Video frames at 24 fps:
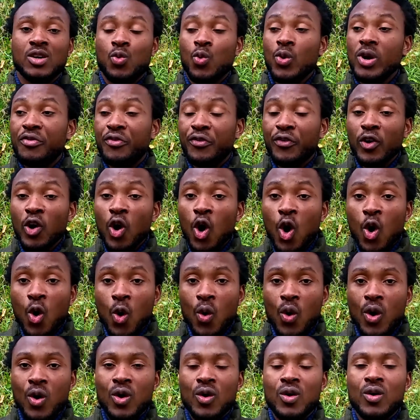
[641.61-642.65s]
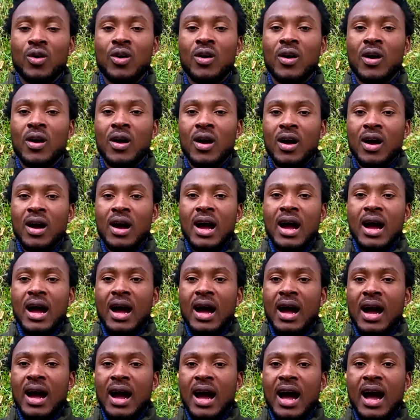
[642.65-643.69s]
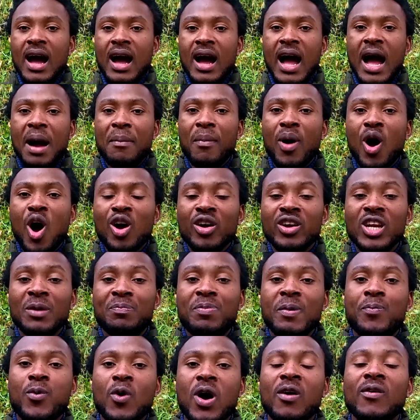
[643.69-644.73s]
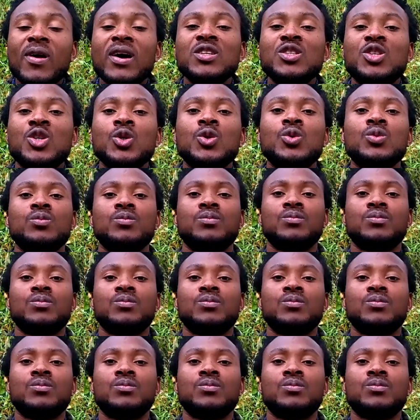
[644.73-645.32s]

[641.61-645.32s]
will flow among the people around you.